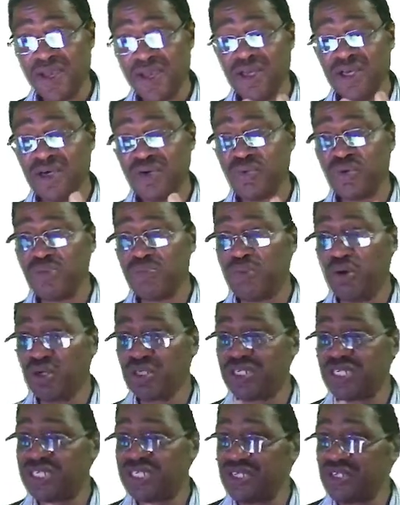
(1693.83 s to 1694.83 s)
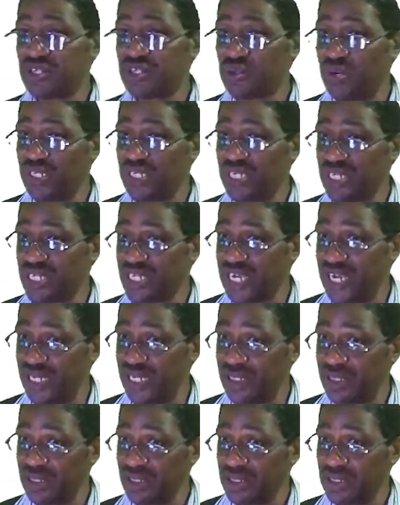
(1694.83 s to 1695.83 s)
We bought it in 2010,
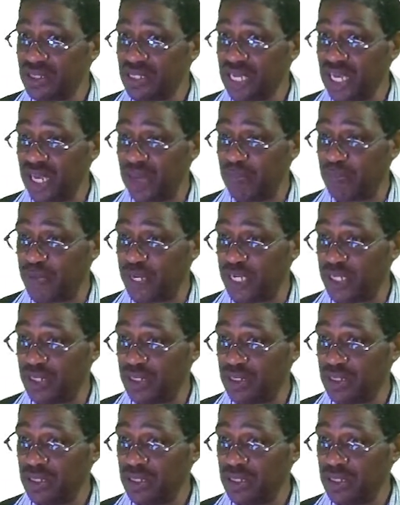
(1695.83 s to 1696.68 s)
April.